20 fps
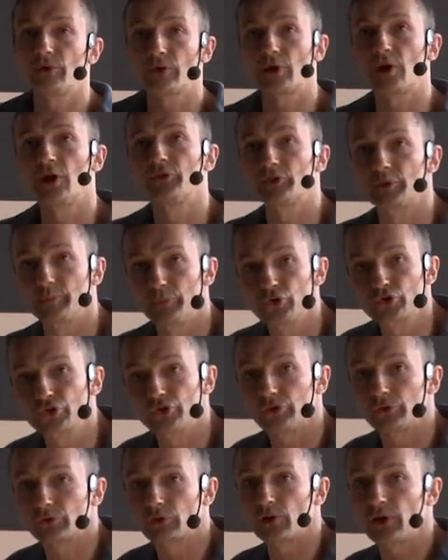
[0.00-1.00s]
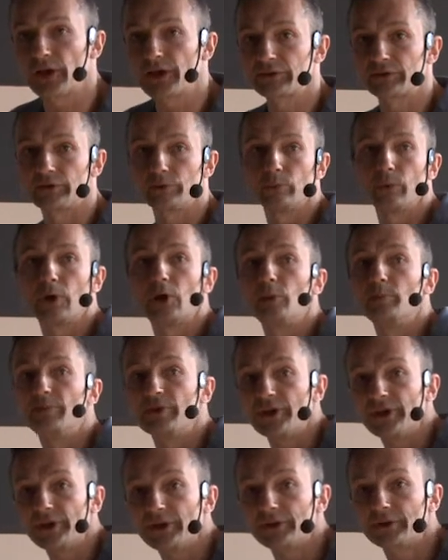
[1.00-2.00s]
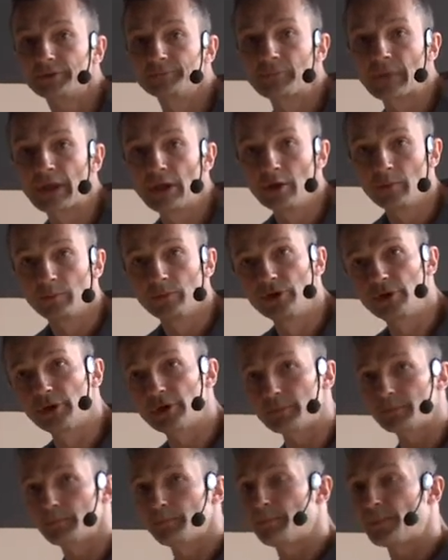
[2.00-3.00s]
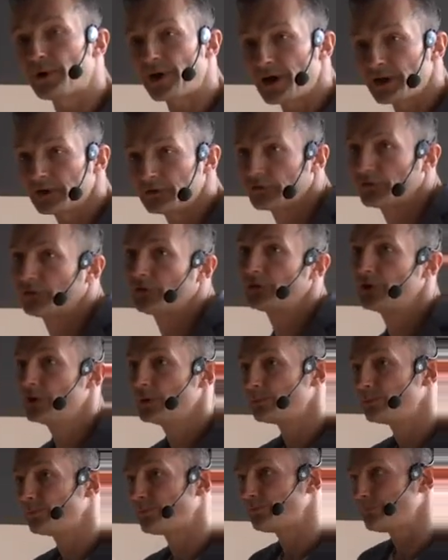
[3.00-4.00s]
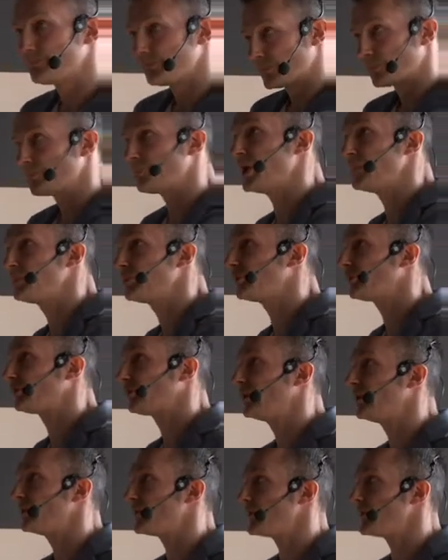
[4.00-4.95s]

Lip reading: contribution to collective well-being, meaning brands, people see